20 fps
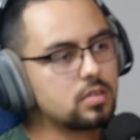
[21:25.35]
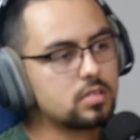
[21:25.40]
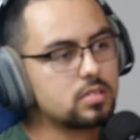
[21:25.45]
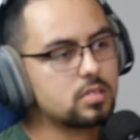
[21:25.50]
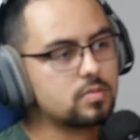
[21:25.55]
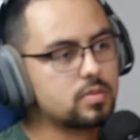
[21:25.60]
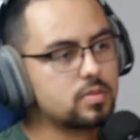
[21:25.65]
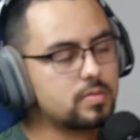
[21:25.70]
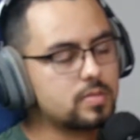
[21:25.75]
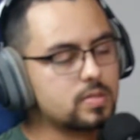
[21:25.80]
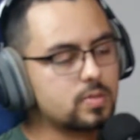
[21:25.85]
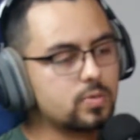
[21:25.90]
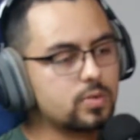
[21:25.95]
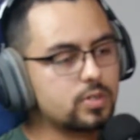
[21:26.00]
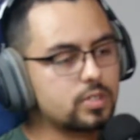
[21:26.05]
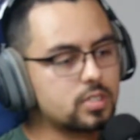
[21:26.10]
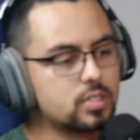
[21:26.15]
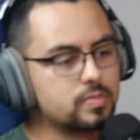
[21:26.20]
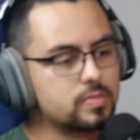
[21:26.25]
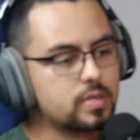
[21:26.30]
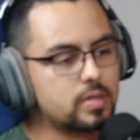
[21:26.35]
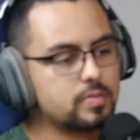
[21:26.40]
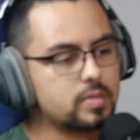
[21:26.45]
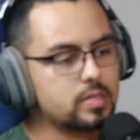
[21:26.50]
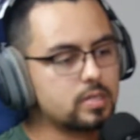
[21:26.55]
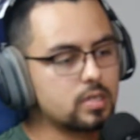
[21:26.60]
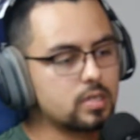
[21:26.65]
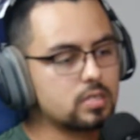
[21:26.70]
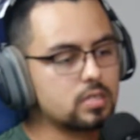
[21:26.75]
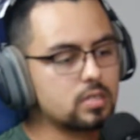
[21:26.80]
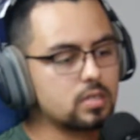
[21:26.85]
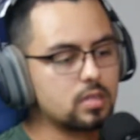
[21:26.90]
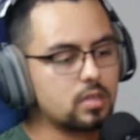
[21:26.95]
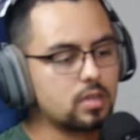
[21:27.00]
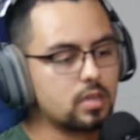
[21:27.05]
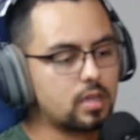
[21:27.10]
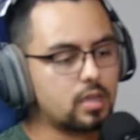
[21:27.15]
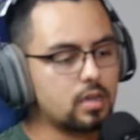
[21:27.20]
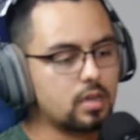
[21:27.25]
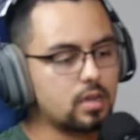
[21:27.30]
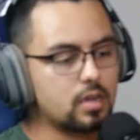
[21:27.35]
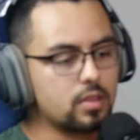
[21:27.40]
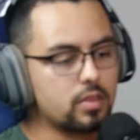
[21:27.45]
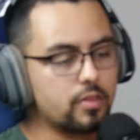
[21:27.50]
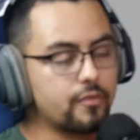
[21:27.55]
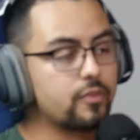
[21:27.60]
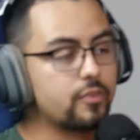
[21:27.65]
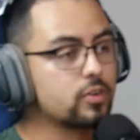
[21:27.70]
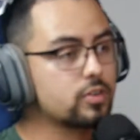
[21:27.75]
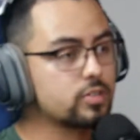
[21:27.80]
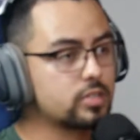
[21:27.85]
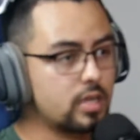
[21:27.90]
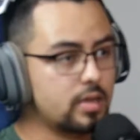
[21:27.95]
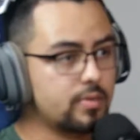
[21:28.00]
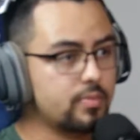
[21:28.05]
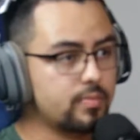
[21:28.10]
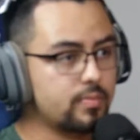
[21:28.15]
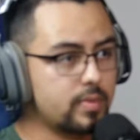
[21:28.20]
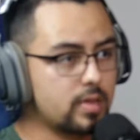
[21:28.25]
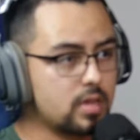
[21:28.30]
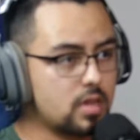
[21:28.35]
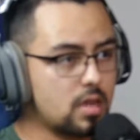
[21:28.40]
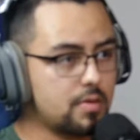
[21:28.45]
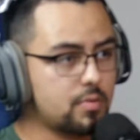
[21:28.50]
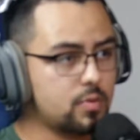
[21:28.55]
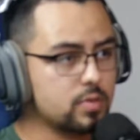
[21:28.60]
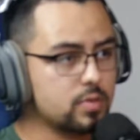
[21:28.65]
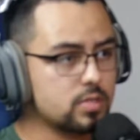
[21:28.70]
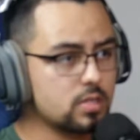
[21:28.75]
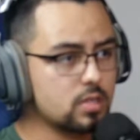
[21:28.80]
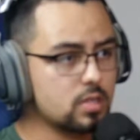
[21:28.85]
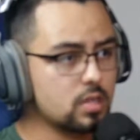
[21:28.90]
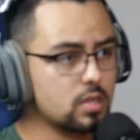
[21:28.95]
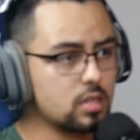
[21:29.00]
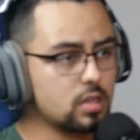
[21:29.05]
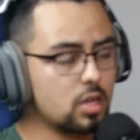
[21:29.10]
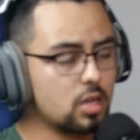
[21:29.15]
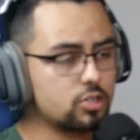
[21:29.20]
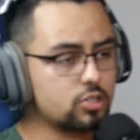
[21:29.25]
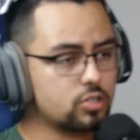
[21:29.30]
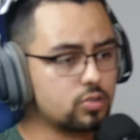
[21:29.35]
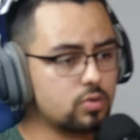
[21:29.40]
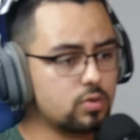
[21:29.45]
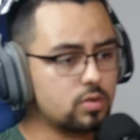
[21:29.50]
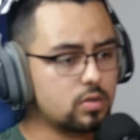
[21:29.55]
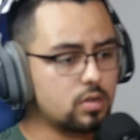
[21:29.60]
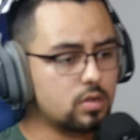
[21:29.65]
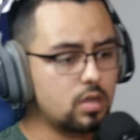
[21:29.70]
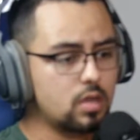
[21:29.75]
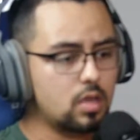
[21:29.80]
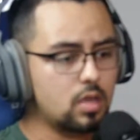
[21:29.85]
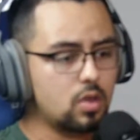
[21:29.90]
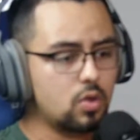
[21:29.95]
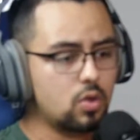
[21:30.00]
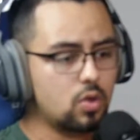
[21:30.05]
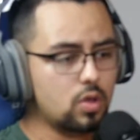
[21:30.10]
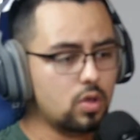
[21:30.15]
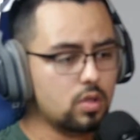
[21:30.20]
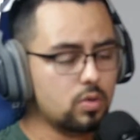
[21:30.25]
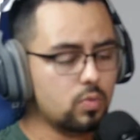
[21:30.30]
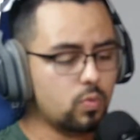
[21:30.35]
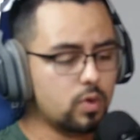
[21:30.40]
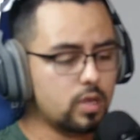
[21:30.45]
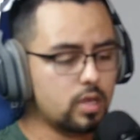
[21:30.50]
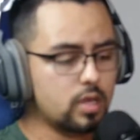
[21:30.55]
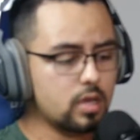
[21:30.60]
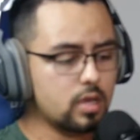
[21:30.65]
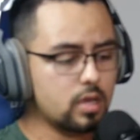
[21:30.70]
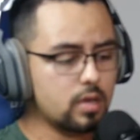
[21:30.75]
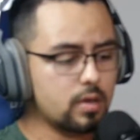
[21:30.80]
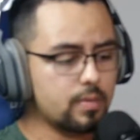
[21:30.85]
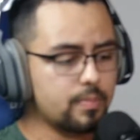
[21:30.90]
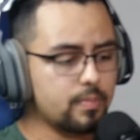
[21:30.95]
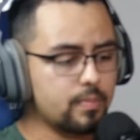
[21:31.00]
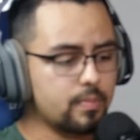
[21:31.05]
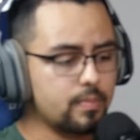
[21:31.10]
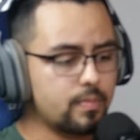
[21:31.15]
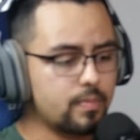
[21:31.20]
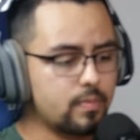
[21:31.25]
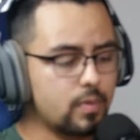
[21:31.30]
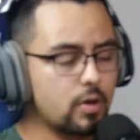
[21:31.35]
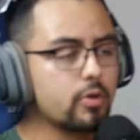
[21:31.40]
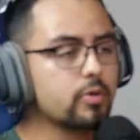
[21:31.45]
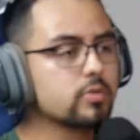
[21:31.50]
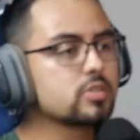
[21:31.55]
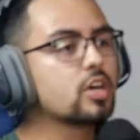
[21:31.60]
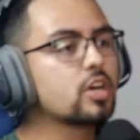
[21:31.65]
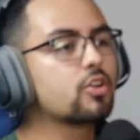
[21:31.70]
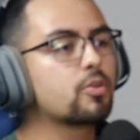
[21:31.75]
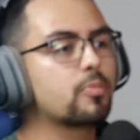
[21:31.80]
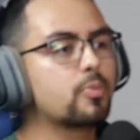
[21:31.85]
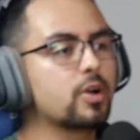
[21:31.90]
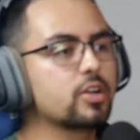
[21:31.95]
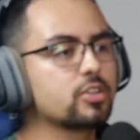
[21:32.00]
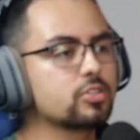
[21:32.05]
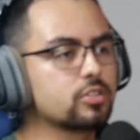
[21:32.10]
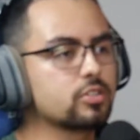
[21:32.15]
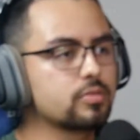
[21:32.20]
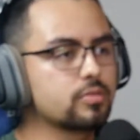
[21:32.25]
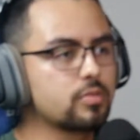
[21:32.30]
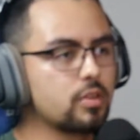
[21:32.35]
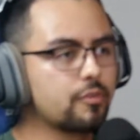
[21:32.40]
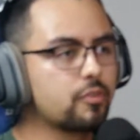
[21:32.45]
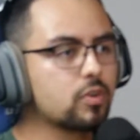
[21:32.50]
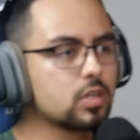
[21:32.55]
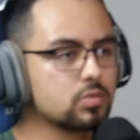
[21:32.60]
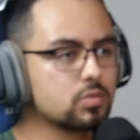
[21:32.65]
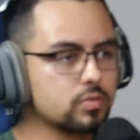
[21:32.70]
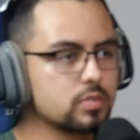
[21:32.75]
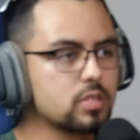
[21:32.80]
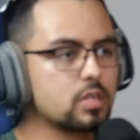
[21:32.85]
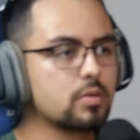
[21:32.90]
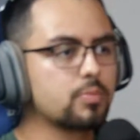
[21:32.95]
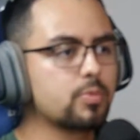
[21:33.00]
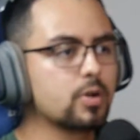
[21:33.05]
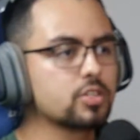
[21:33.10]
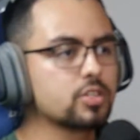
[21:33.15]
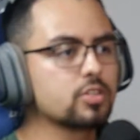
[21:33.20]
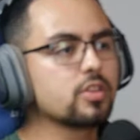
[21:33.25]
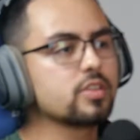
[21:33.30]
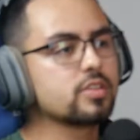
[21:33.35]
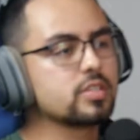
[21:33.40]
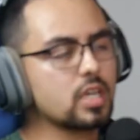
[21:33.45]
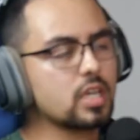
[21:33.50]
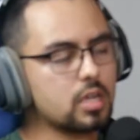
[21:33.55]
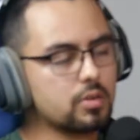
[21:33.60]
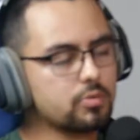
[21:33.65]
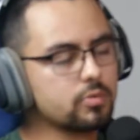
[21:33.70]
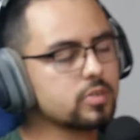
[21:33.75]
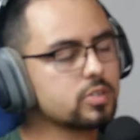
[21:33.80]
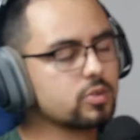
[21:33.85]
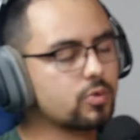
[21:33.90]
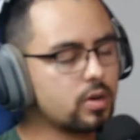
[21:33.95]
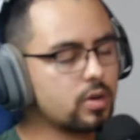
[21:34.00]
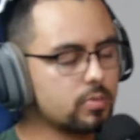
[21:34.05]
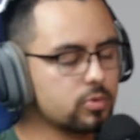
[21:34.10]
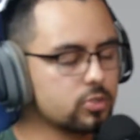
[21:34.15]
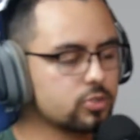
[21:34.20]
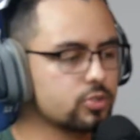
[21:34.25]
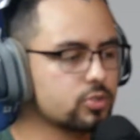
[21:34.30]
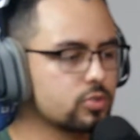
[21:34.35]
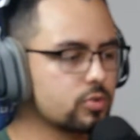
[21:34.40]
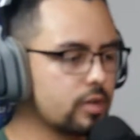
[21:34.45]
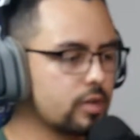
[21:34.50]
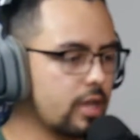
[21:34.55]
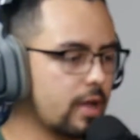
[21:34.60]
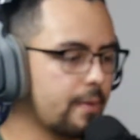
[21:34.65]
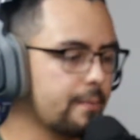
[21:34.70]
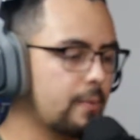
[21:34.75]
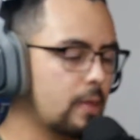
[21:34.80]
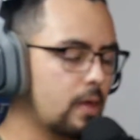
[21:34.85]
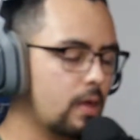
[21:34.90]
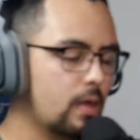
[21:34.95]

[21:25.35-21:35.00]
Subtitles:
And sometimes it works, sometimes it doesn't. Like the first time me and Cameron went to the Logic tour, we it was Under Pressure. The first one was Under Pressure. Okay. The second was Credible True Story. Yeah.